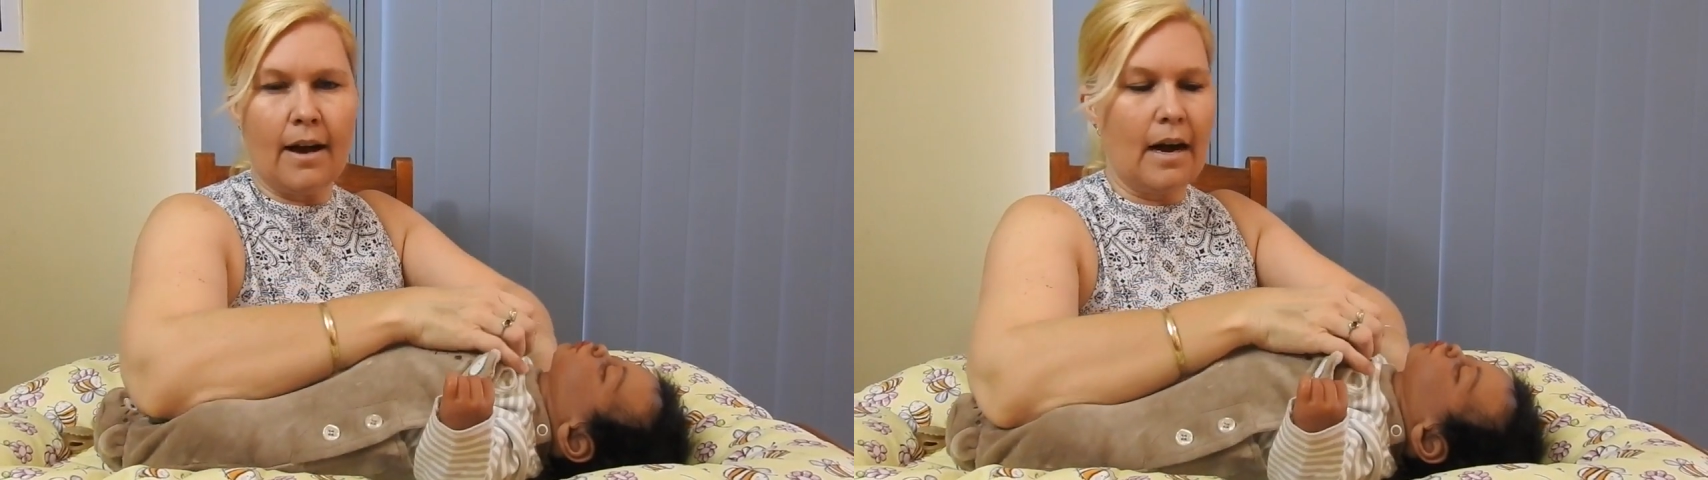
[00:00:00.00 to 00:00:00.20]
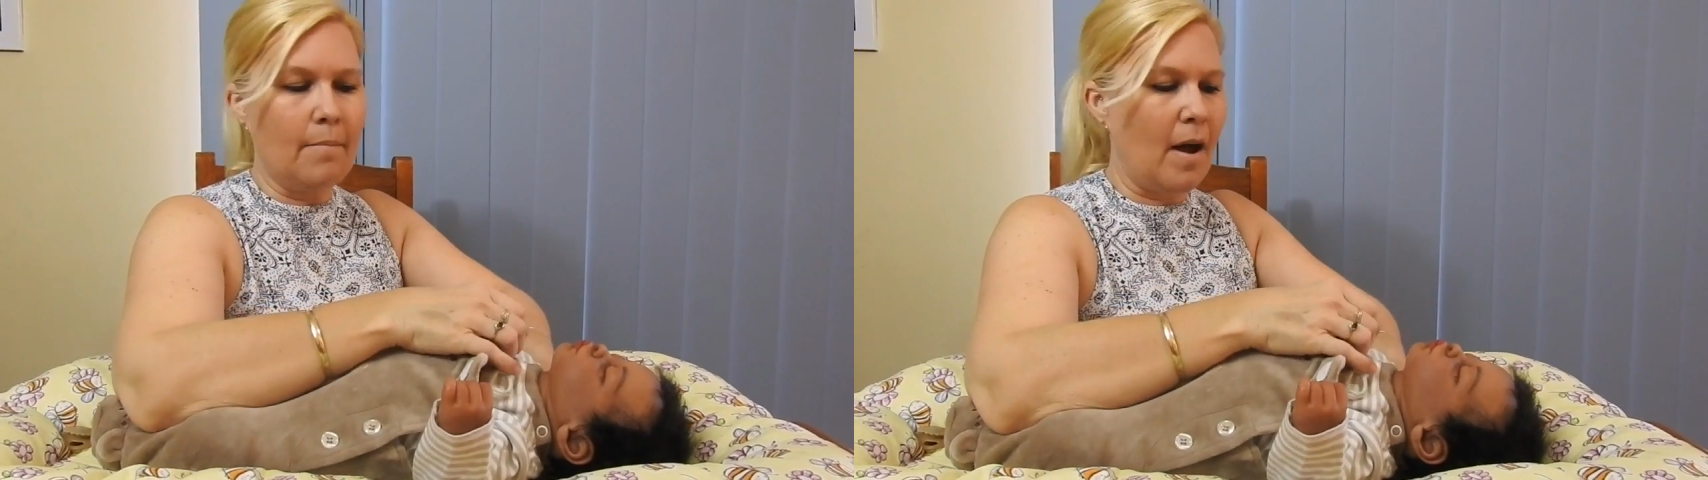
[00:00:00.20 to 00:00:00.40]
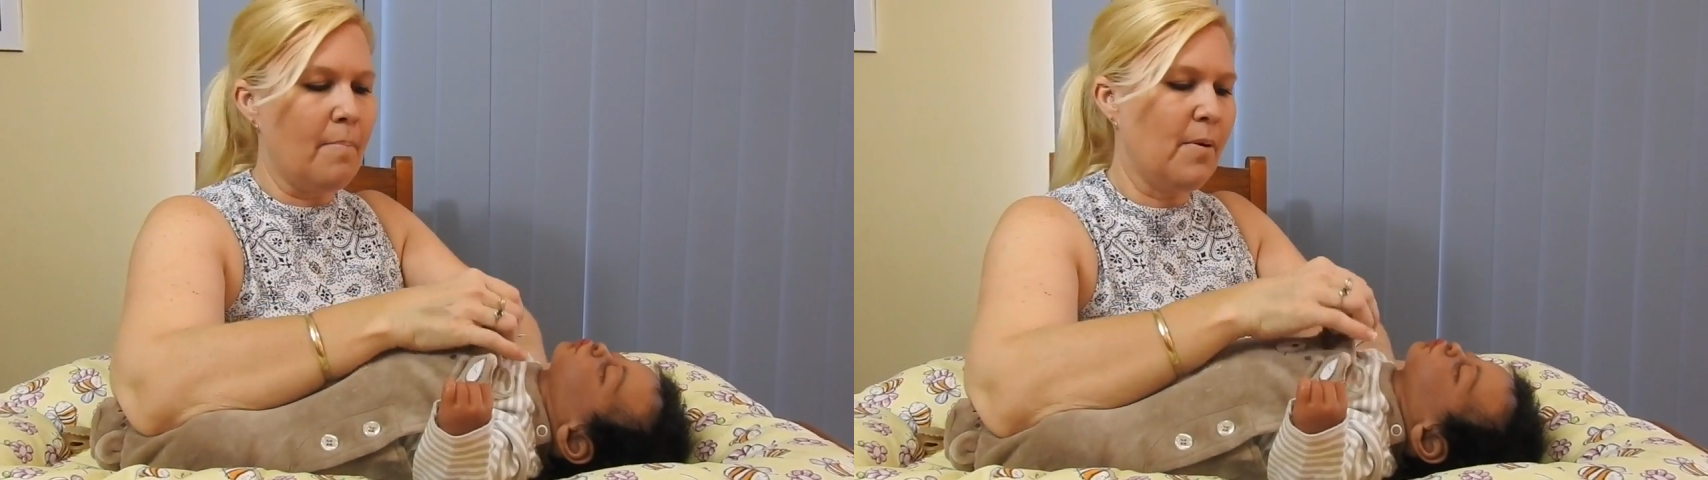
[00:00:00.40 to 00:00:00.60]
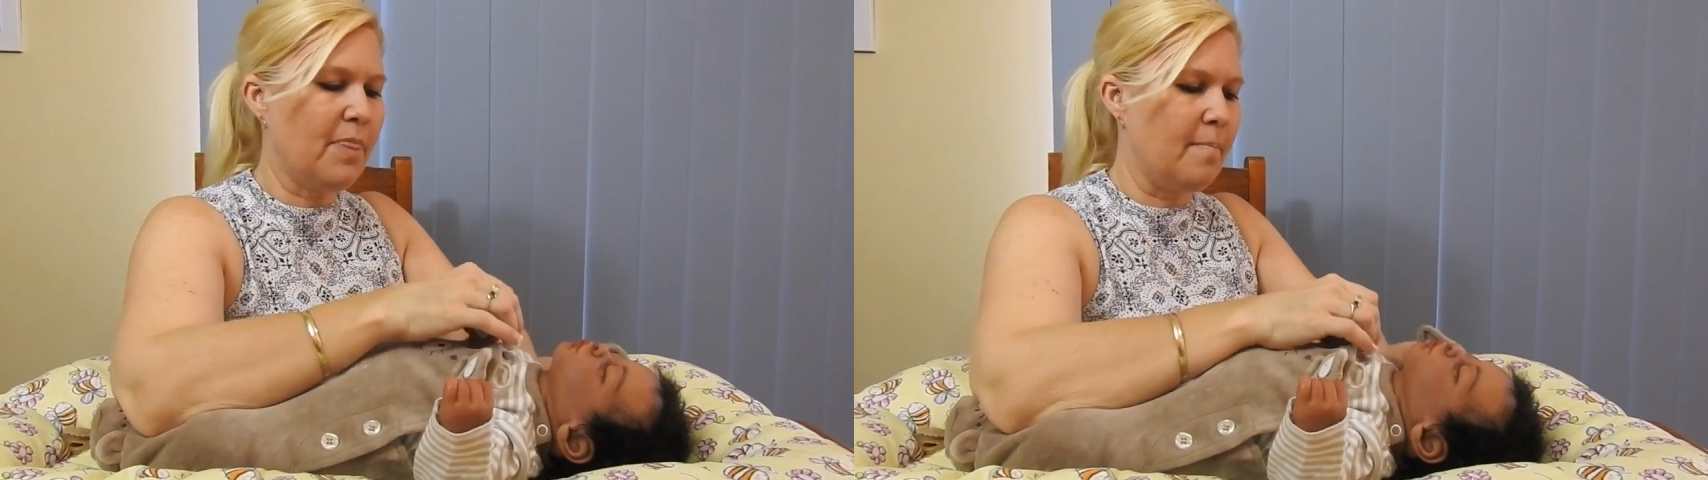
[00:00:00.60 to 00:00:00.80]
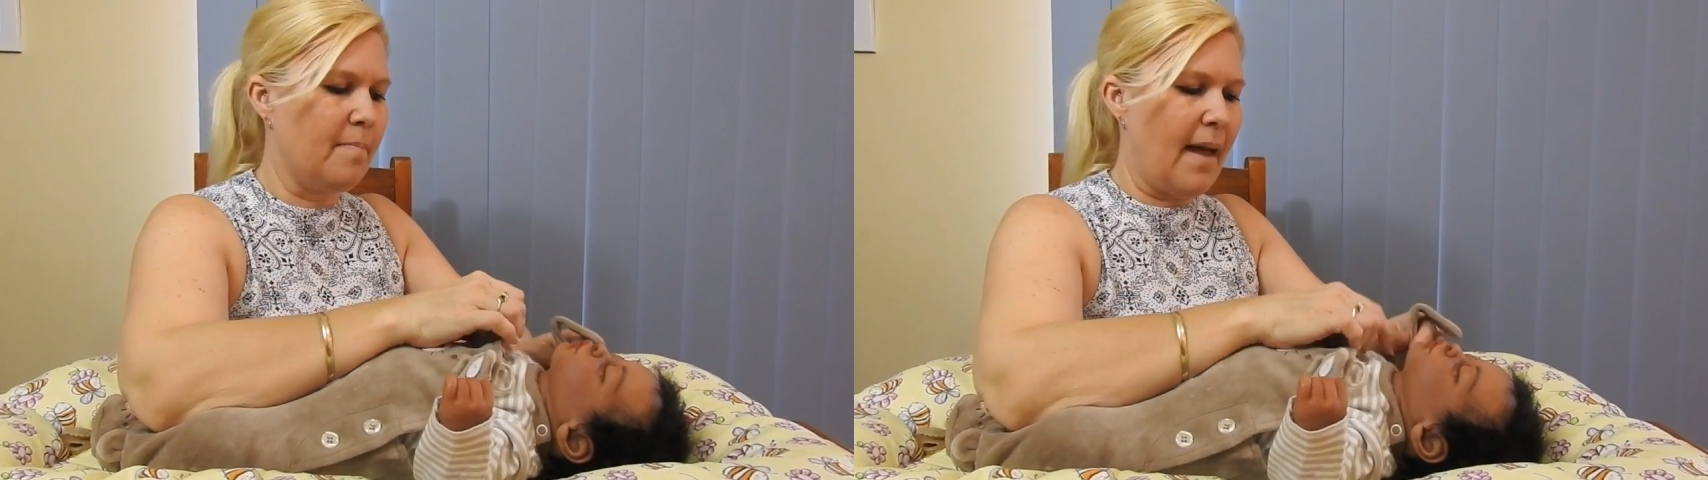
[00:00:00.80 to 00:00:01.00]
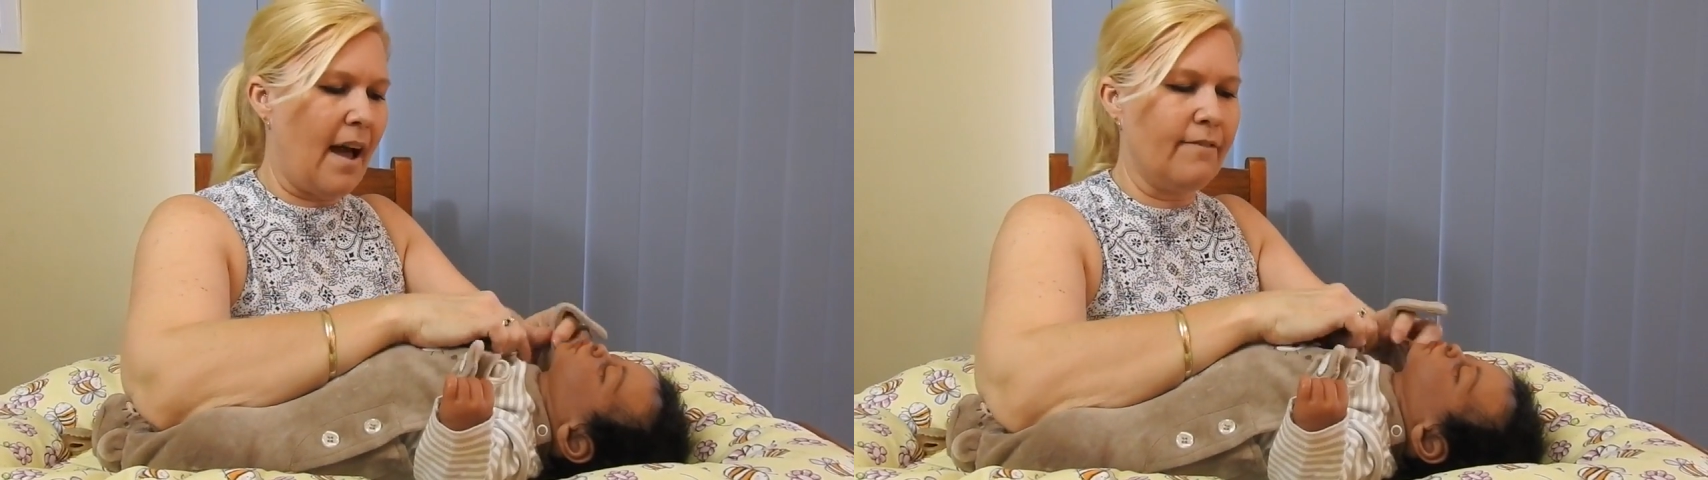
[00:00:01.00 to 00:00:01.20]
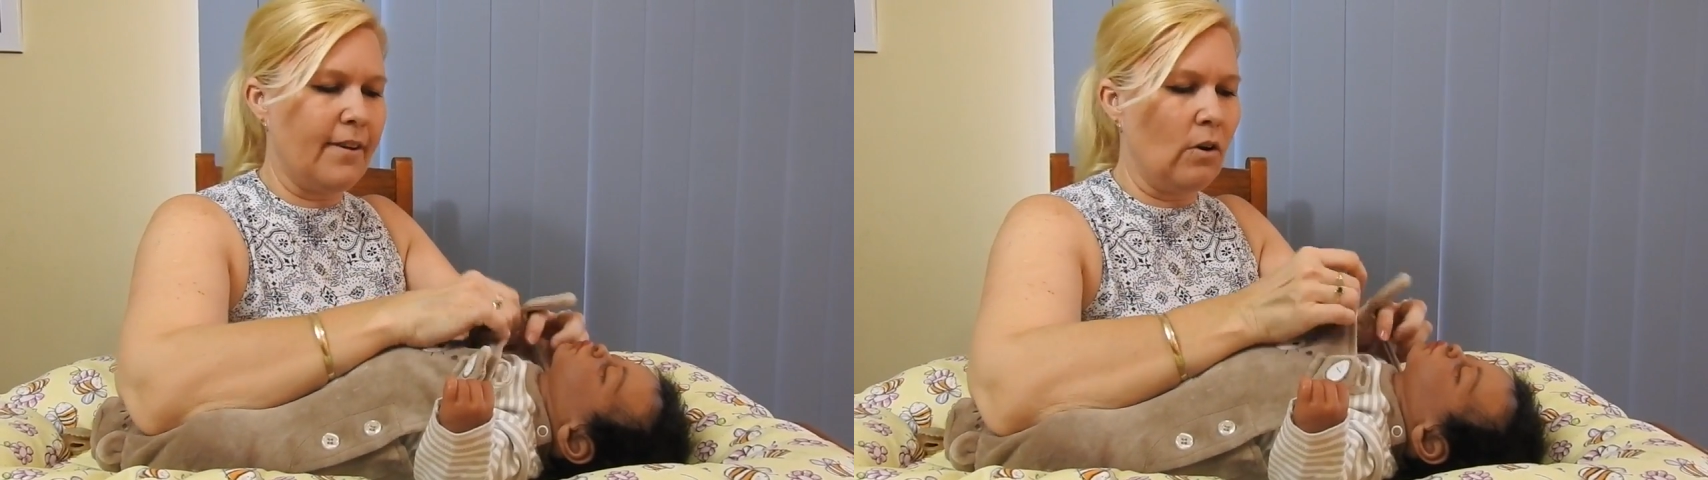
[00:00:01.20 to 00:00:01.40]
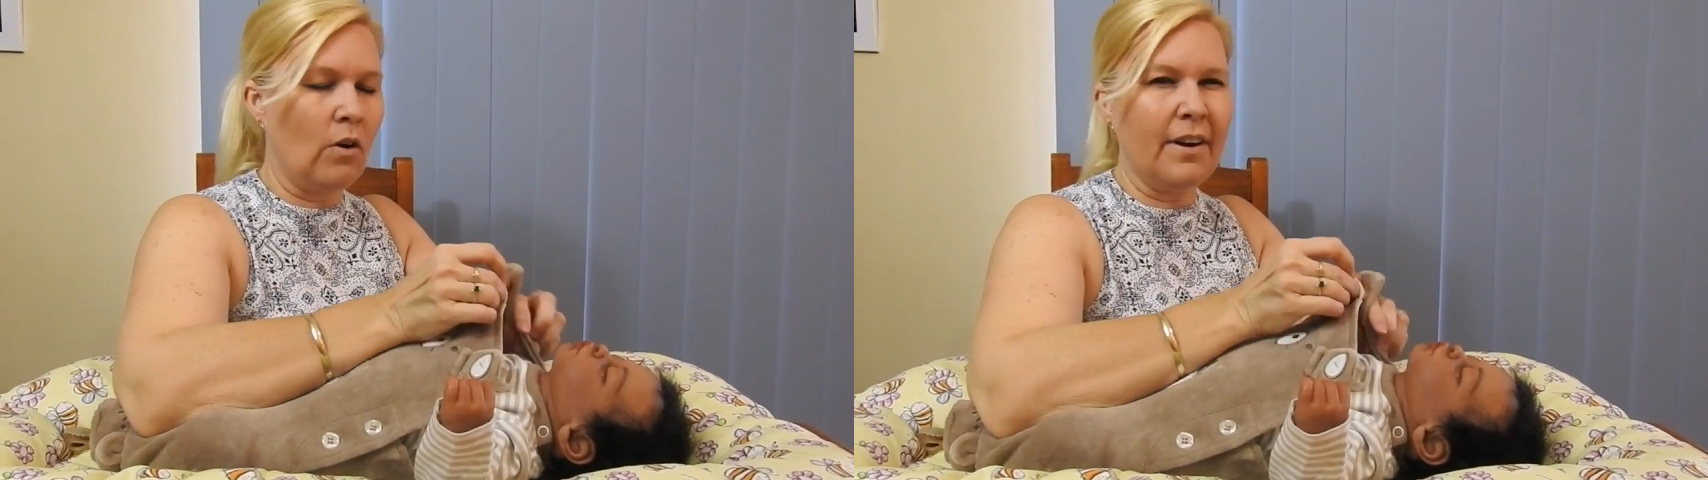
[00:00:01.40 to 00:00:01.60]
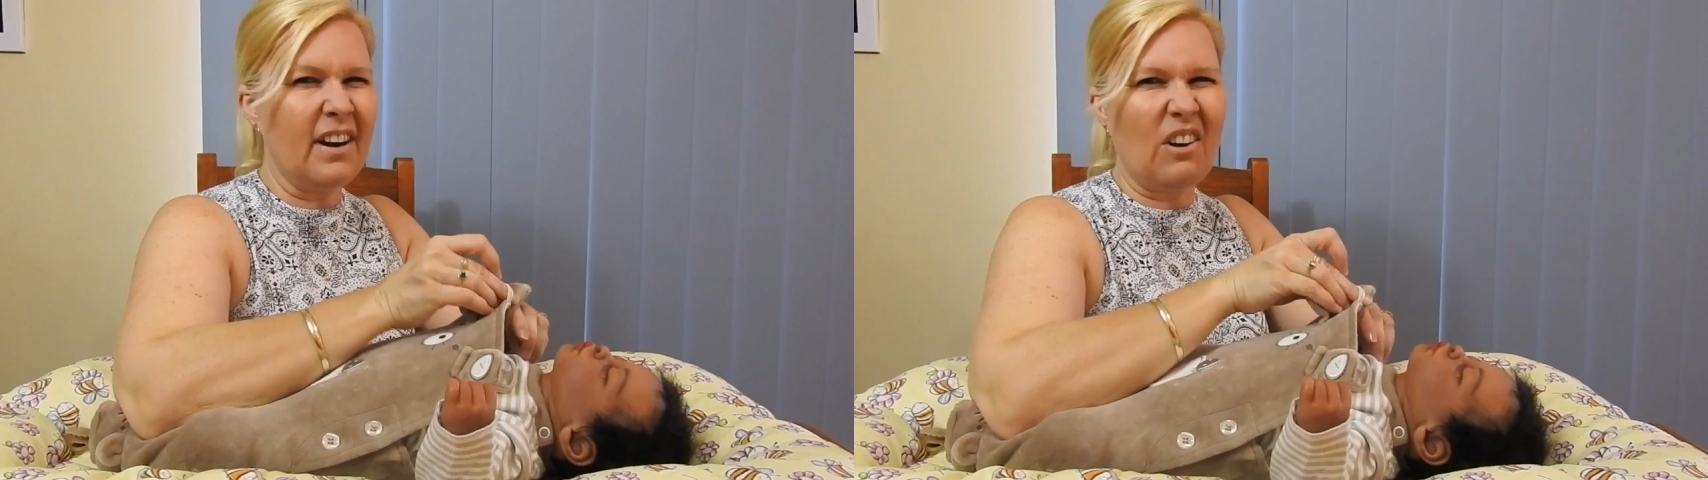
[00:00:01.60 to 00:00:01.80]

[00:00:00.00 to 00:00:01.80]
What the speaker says: I put the outfit on and